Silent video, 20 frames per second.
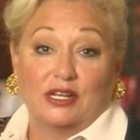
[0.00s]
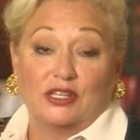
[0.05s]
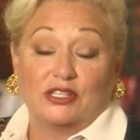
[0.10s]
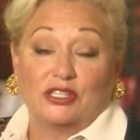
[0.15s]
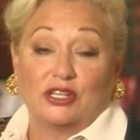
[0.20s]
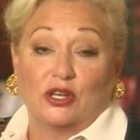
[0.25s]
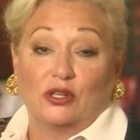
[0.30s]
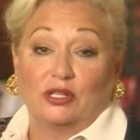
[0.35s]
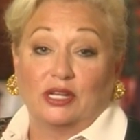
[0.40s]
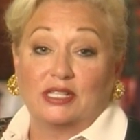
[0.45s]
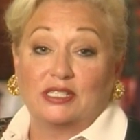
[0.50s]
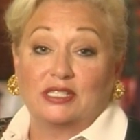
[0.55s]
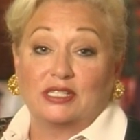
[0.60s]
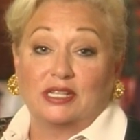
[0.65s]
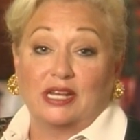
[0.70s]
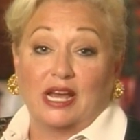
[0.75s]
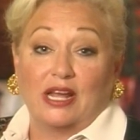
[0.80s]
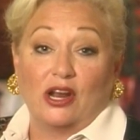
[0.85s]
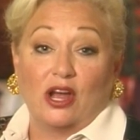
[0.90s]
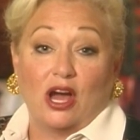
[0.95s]
So let's
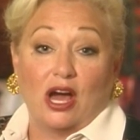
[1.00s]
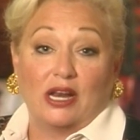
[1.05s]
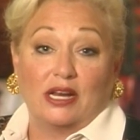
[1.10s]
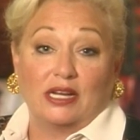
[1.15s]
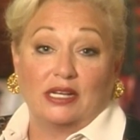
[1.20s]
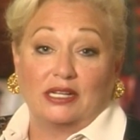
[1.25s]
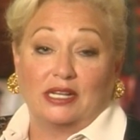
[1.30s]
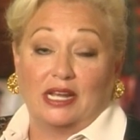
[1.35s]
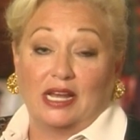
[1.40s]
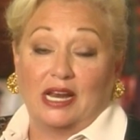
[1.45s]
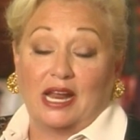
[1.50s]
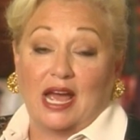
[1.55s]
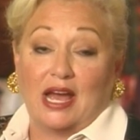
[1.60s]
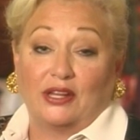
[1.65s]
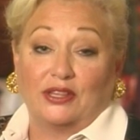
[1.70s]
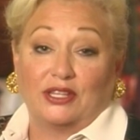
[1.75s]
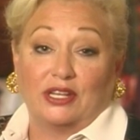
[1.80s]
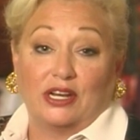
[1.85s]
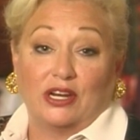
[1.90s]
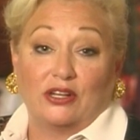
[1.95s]
get on it, get
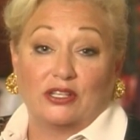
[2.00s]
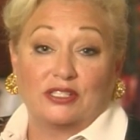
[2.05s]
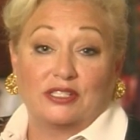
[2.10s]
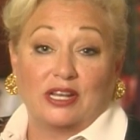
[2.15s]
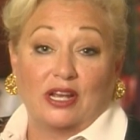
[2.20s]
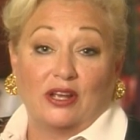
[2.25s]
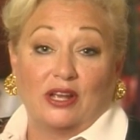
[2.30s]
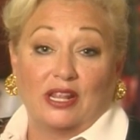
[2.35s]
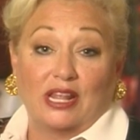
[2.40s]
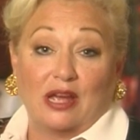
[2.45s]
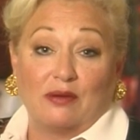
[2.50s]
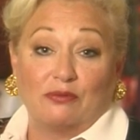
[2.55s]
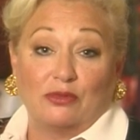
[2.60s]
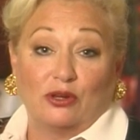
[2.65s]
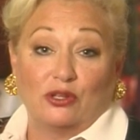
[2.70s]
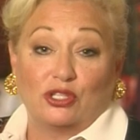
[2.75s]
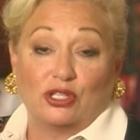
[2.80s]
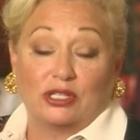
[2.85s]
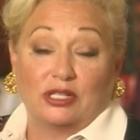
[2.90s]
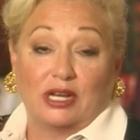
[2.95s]
out there, sell all that
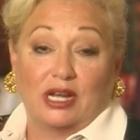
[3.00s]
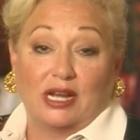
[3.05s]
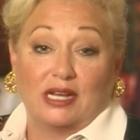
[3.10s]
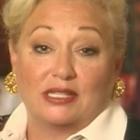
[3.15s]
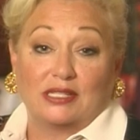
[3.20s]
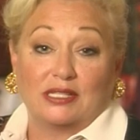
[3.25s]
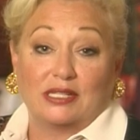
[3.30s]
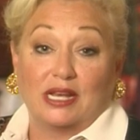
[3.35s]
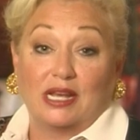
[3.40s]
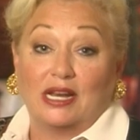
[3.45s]
merchandise,